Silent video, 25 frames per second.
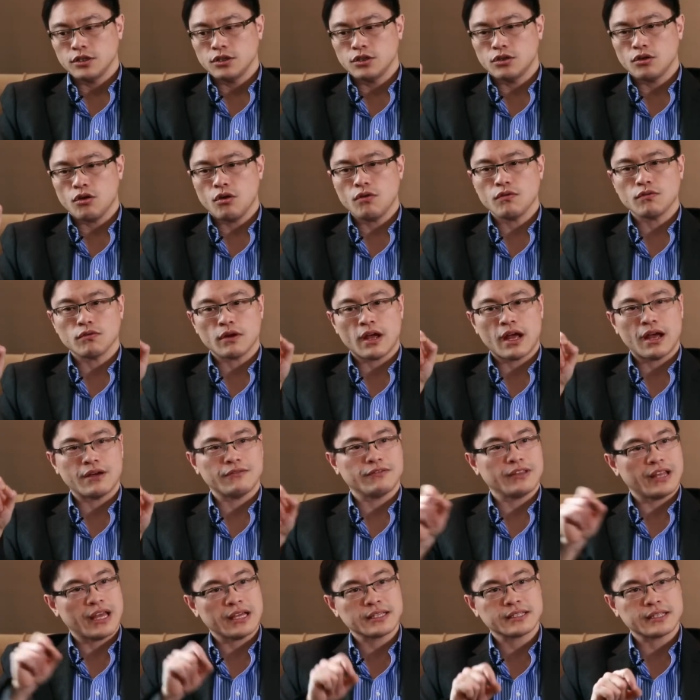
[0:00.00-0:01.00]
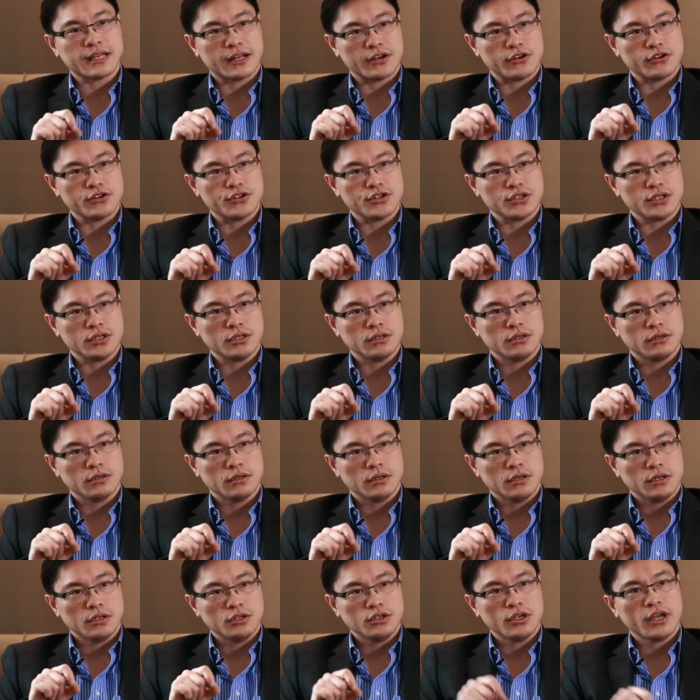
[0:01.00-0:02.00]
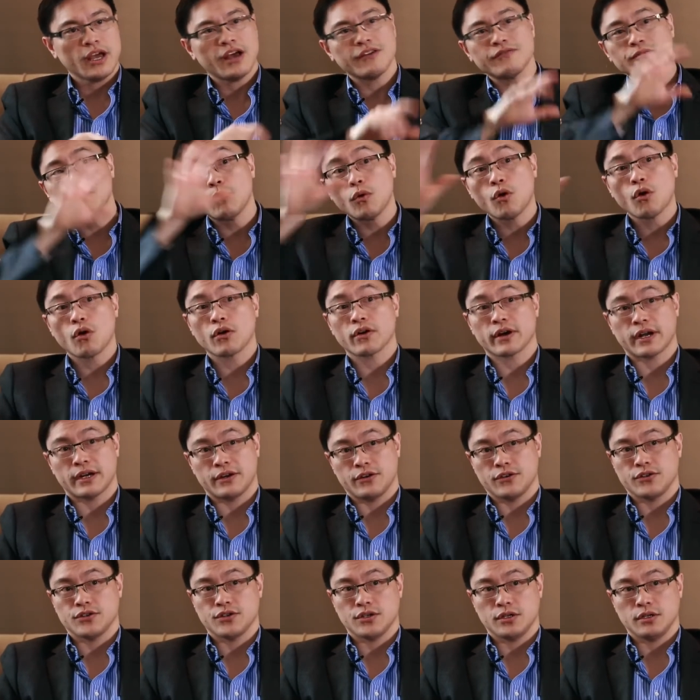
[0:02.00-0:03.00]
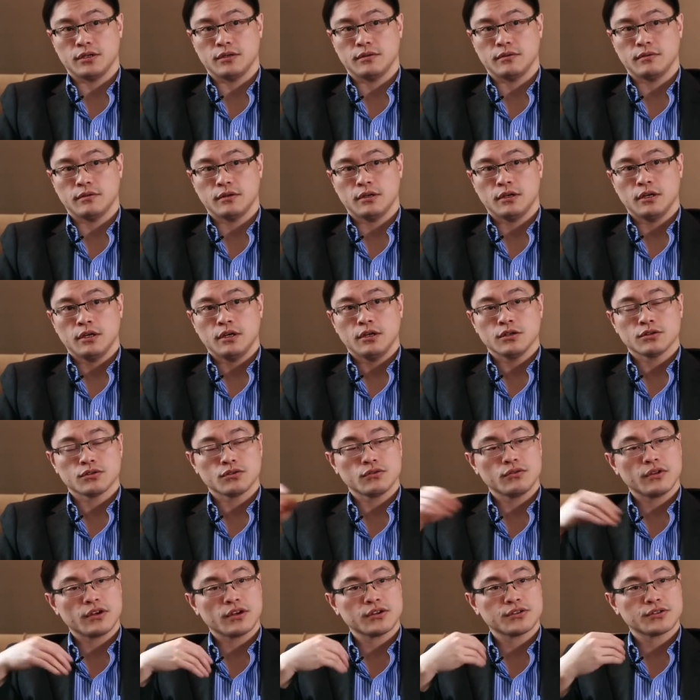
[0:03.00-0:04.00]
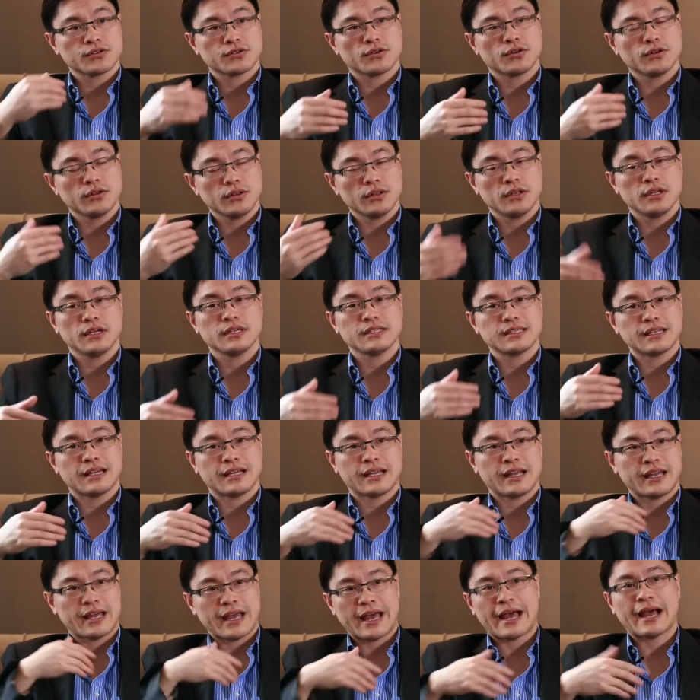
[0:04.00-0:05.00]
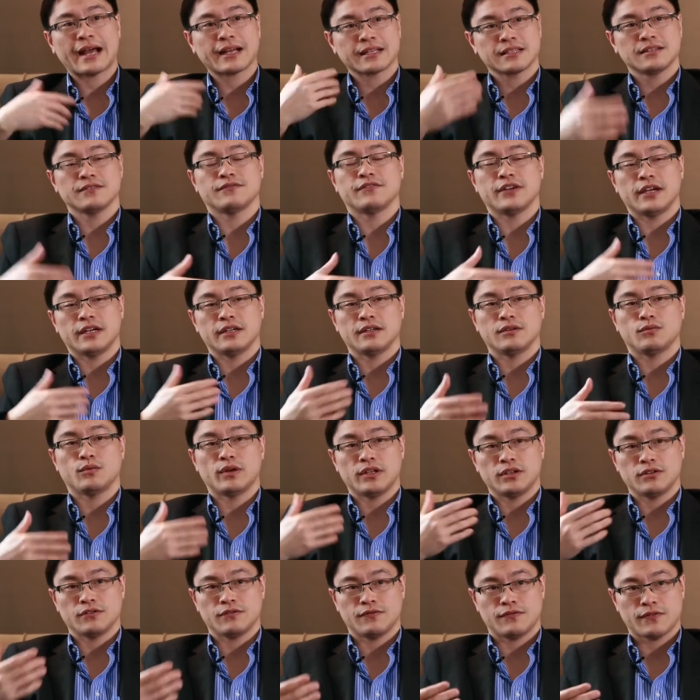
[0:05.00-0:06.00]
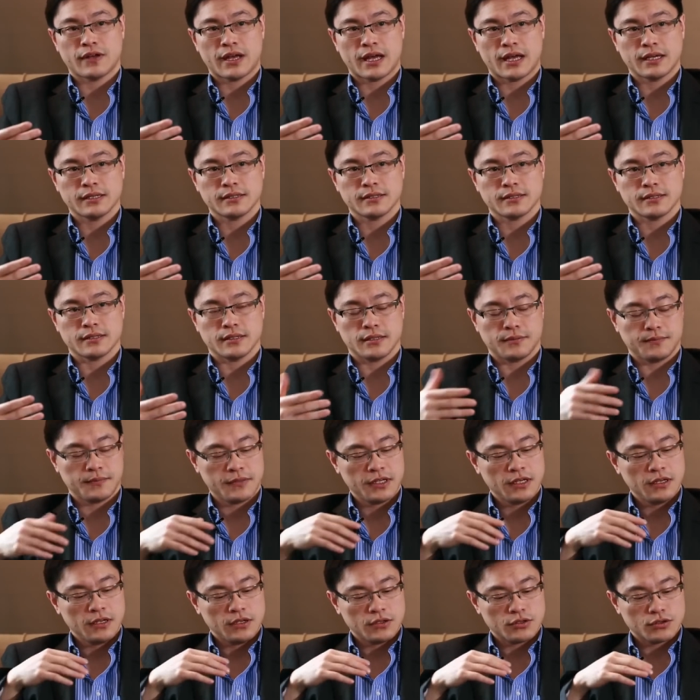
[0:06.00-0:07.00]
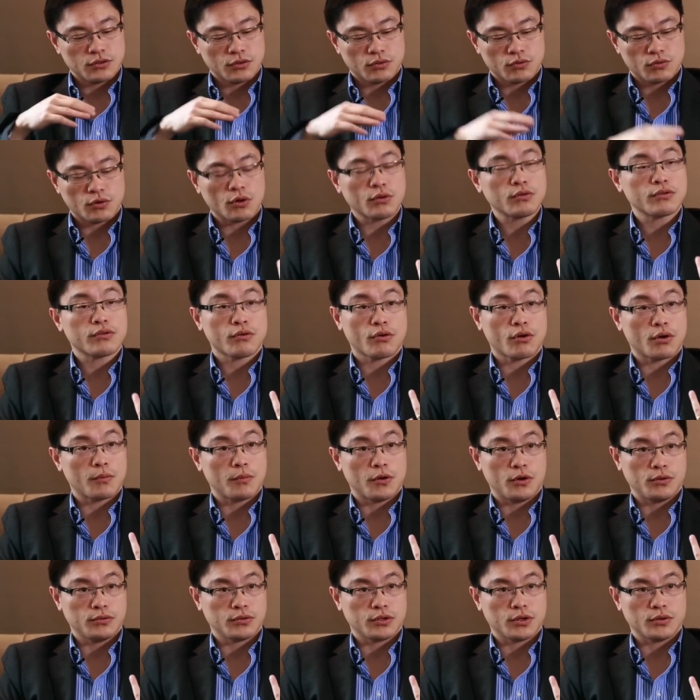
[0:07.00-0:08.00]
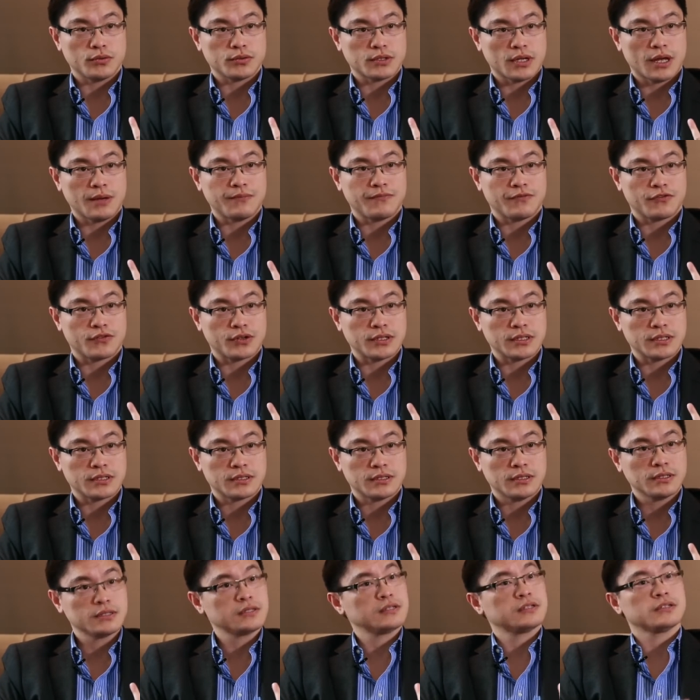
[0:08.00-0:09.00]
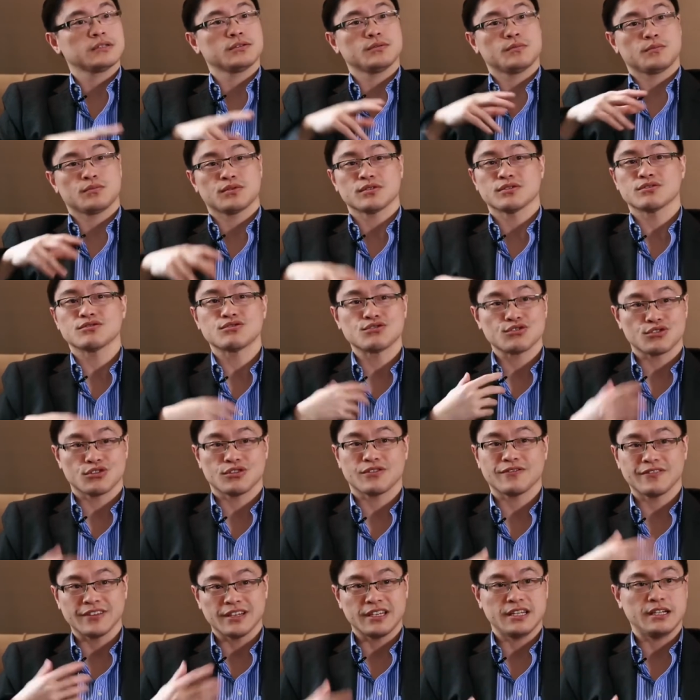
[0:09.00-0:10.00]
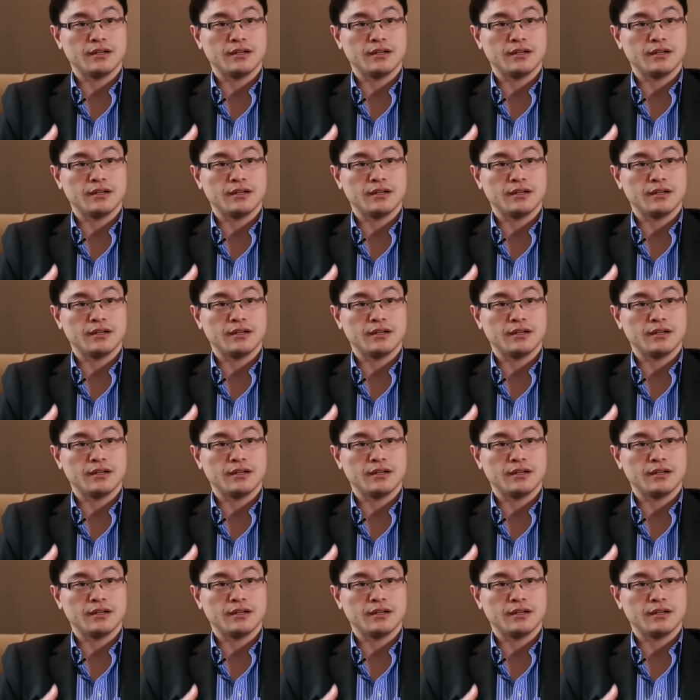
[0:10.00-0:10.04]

You don't have less energy, you have more energy. So there are certain things that get activated when you're fasting. So growth hormone goes up, for instance, to preserve